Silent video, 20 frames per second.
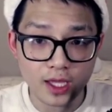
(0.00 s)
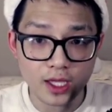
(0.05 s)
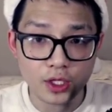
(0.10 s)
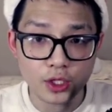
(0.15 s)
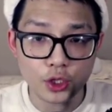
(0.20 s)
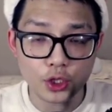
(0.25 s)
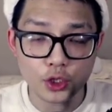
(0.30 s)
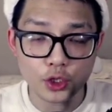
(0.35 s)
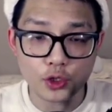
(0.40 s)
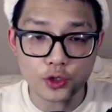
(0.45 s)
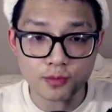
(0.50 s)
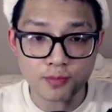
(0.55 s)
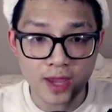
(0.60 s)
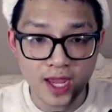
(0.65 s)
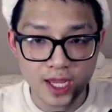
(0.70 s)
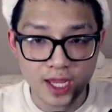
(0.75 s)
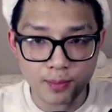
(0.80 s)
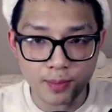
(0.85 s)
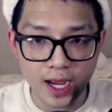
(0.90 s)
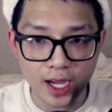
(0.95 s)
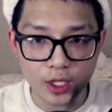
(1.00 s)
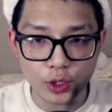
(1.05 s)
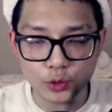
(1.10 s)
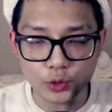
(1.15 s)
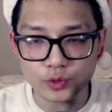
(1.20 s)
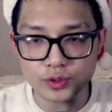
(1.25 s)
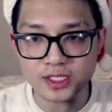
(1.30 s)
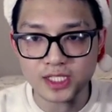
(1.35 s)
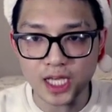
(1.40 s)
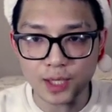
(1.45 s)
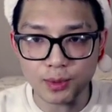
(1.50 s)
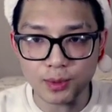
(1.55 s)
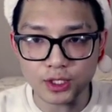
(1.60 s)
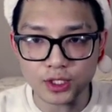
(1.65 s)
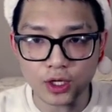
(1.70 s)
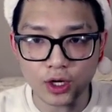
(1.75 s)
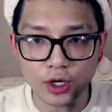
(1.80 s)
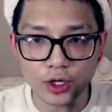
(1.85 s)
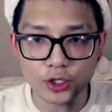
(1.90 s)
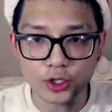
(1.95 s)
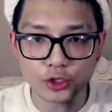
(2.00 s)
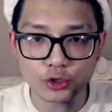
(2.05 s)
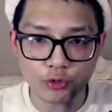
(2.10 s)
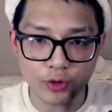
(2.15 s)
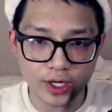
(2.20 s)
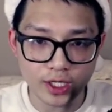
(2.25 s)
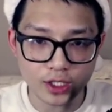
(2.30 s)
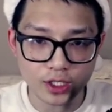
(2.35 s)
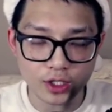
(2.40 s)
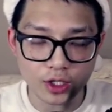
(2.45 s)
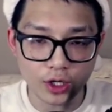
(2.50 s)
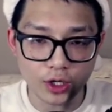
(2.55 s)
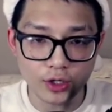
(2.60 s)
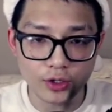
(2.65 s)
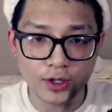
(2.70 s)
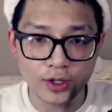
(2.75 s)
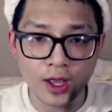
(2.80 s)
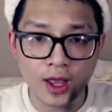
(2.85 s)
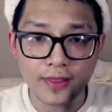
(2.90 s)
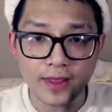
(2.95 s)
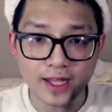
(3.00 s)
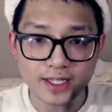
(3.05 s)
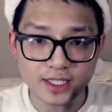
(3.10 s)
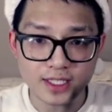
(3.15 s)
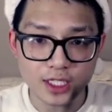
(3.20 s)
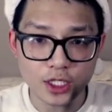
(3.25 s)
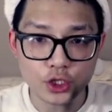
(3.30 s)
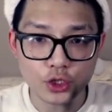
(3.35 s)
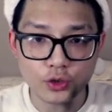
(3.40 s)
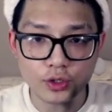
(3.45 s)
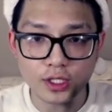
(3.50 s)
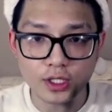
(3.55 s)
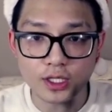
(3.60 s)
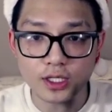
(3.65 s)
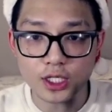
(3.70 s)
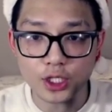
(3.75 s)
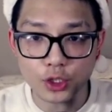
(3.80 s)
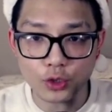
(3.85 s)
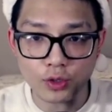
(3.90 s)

you can use PayPal, debit card, credit card that's issued in EU